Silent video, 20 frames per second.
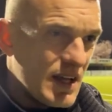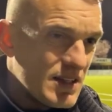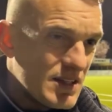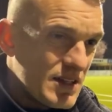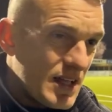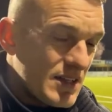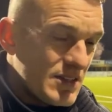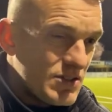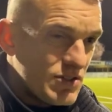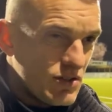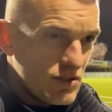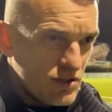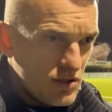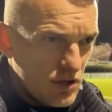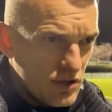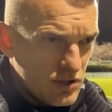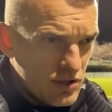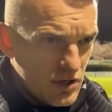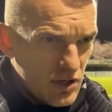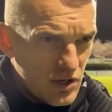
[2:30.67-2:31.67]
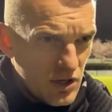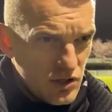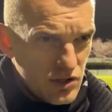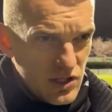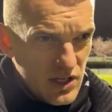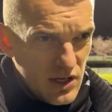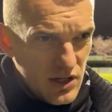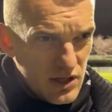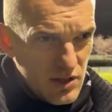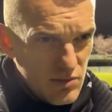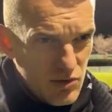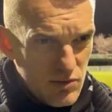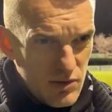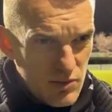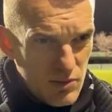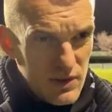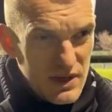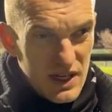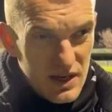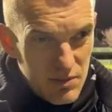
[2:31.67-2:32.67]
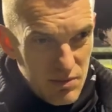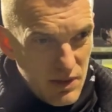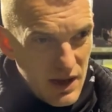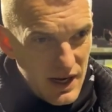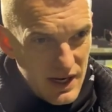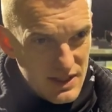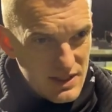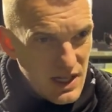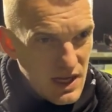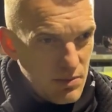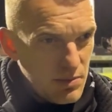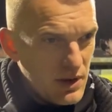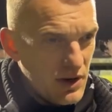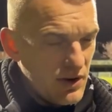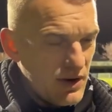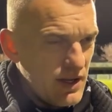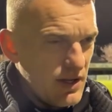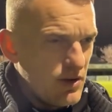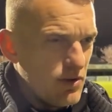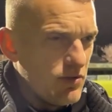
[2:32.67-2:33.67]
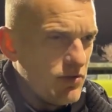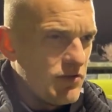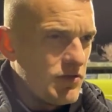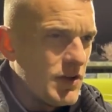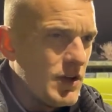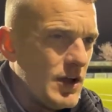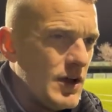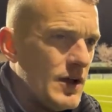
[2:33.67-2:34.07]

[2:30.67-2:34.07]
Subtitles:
that's just us in a nutshell at the moment. We didn't manage that period of